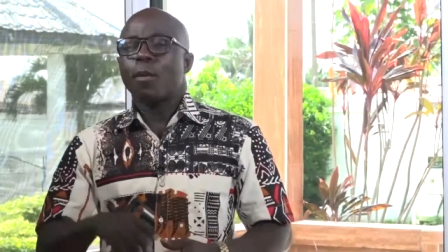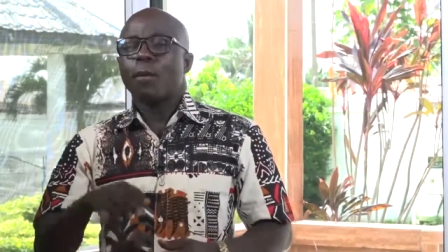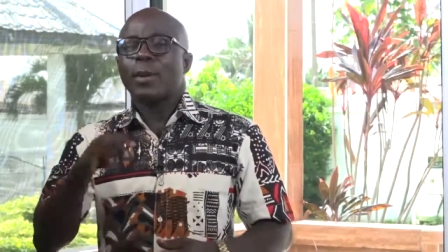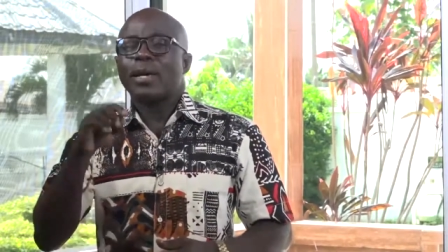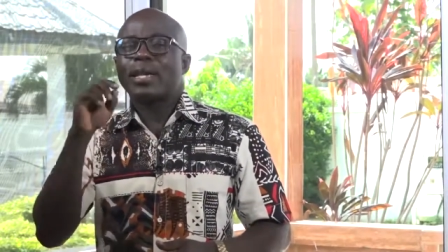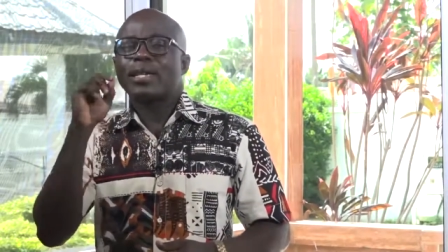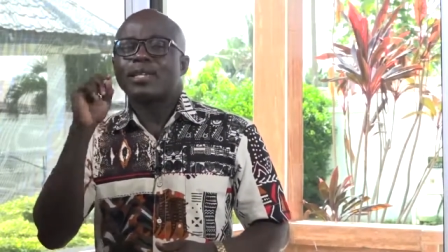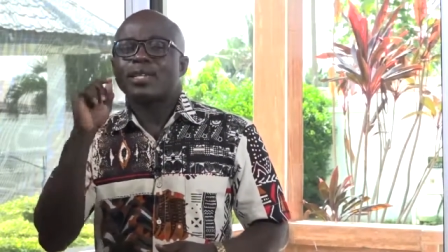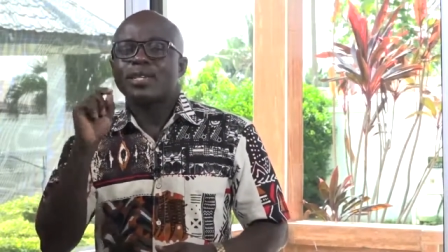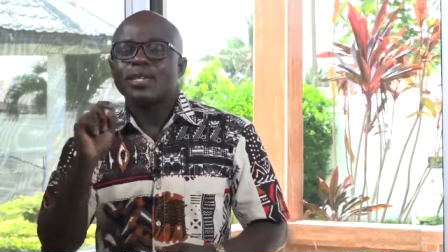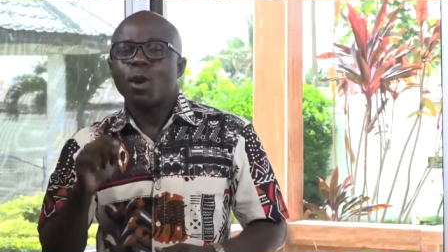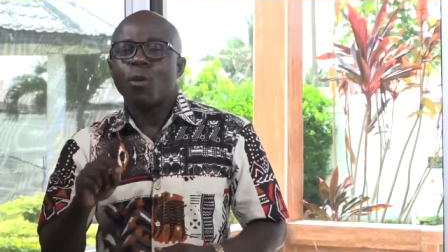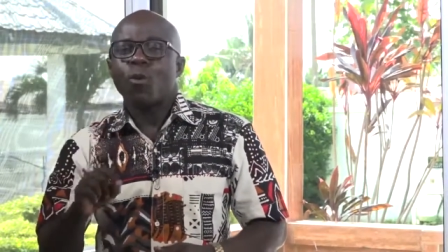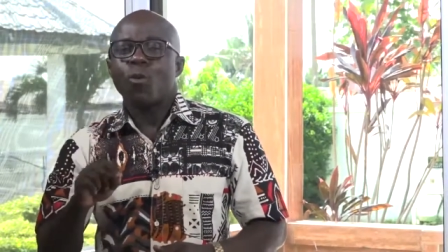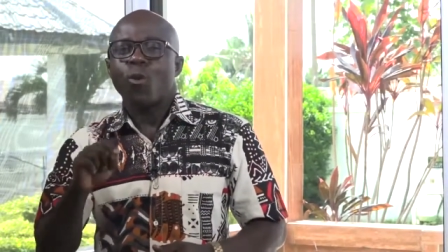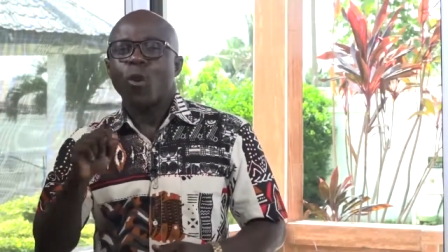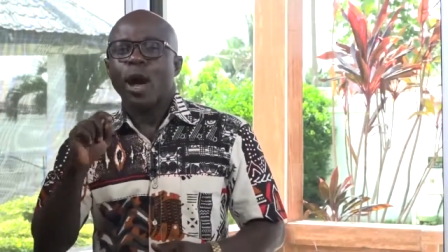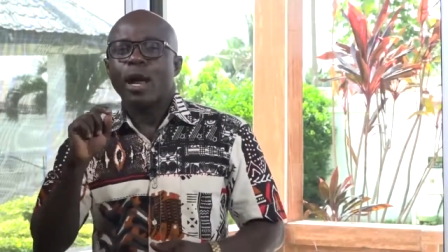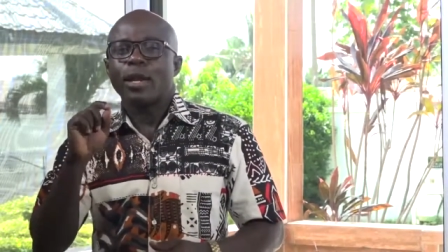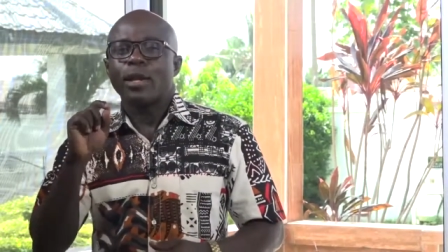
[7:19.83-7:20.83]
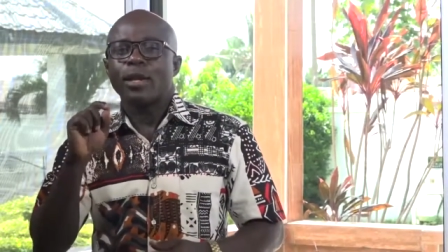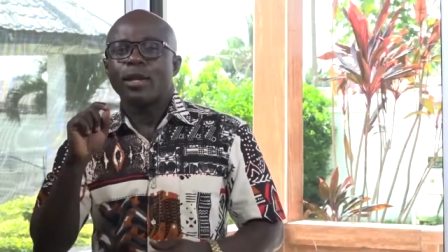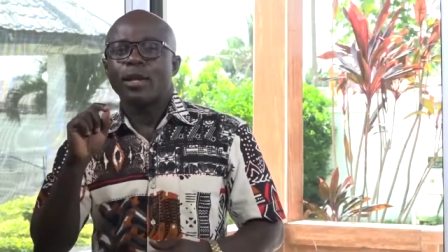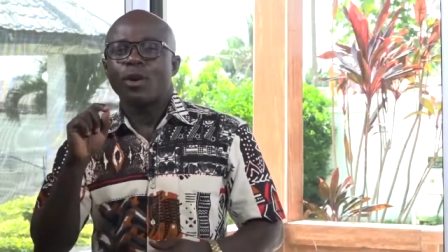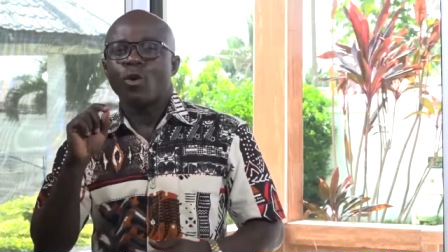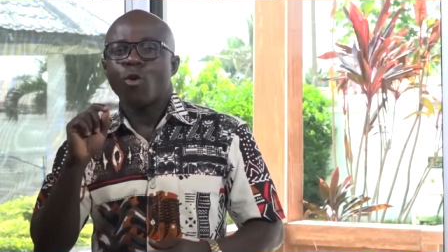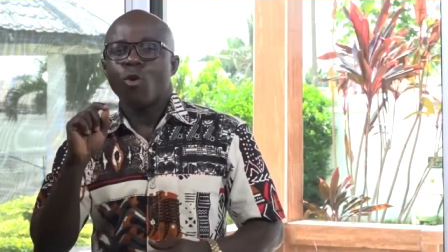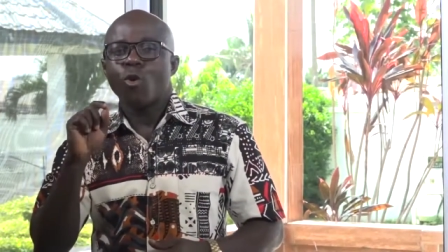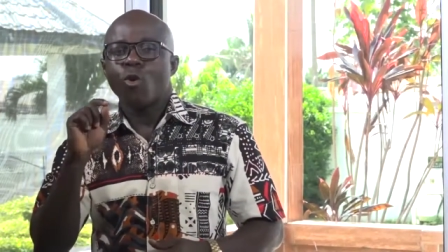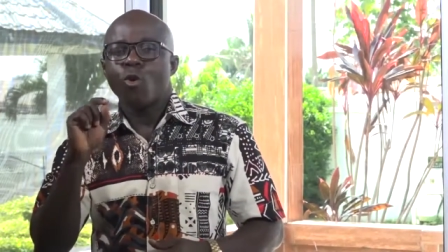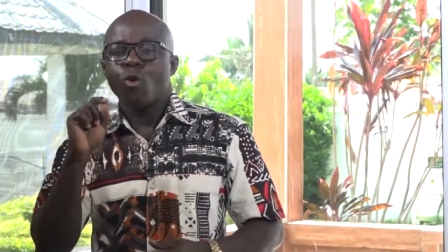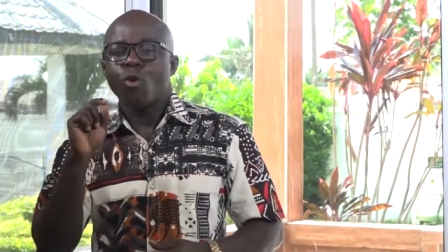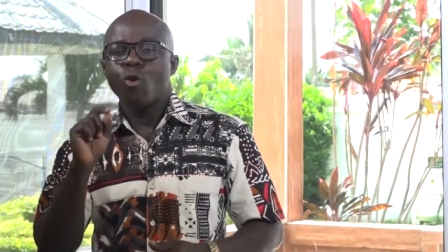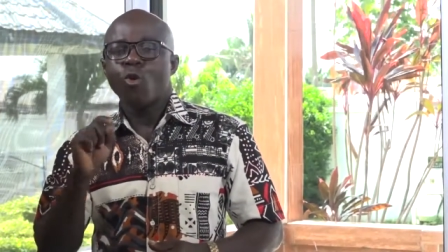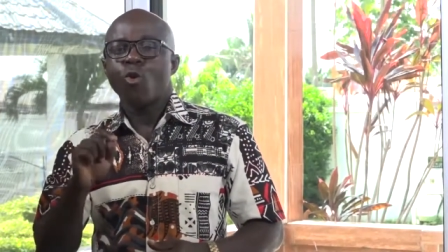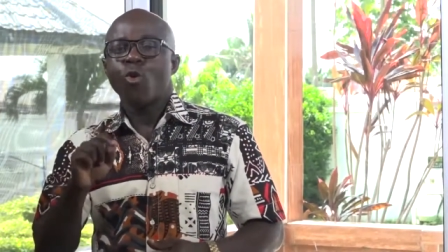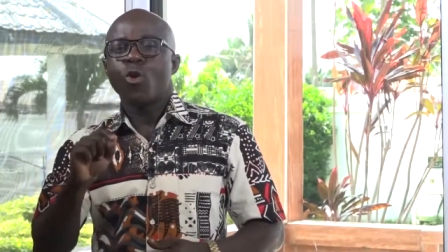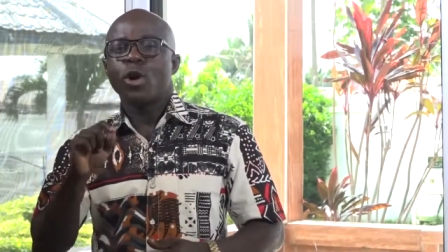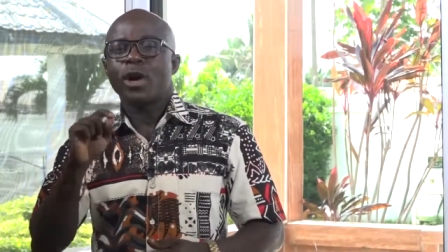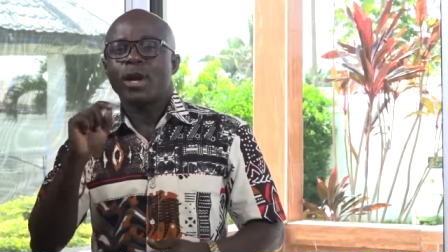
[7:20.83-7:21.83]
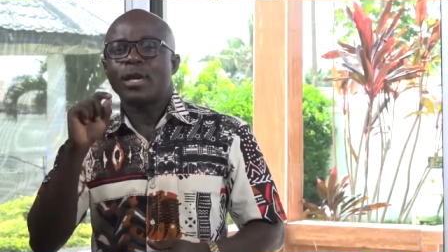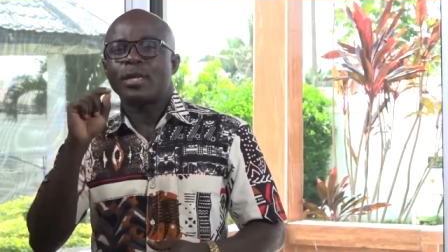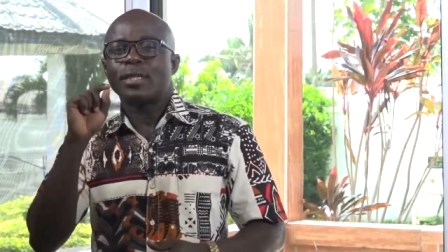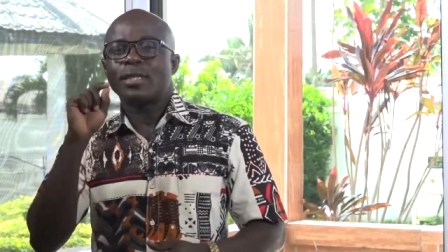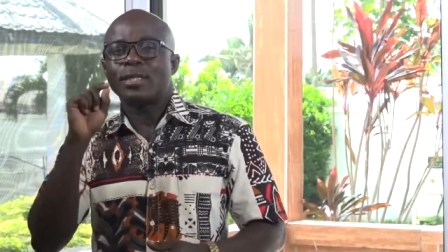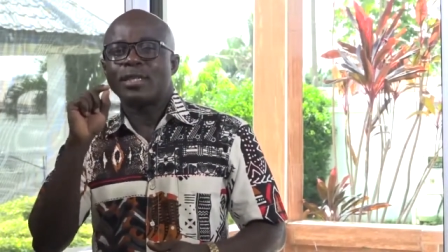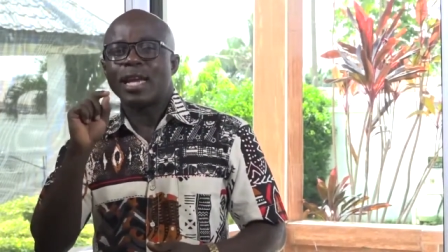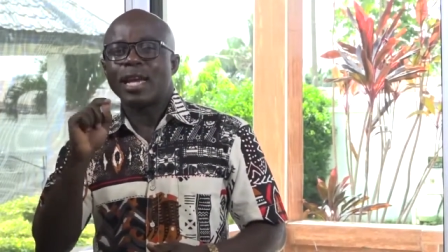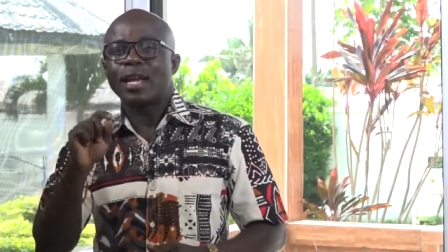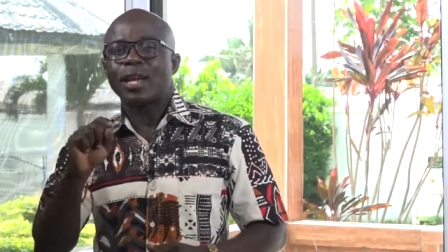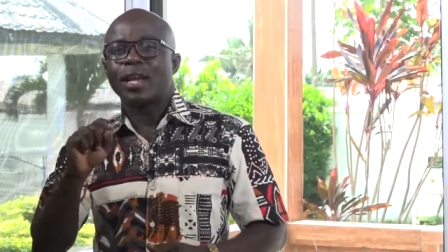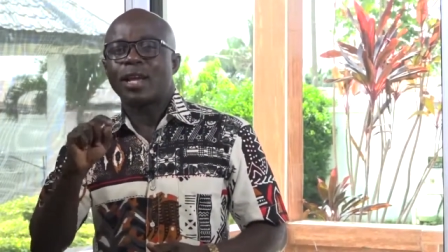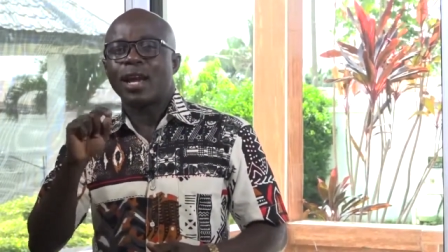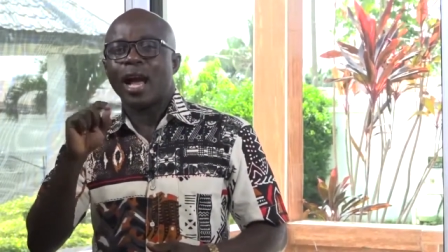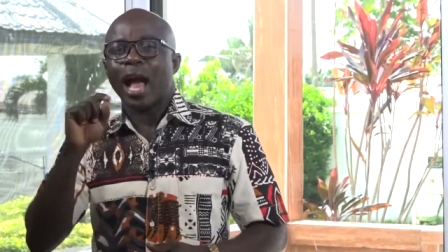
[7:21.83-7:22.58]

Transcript: But there's someone who can take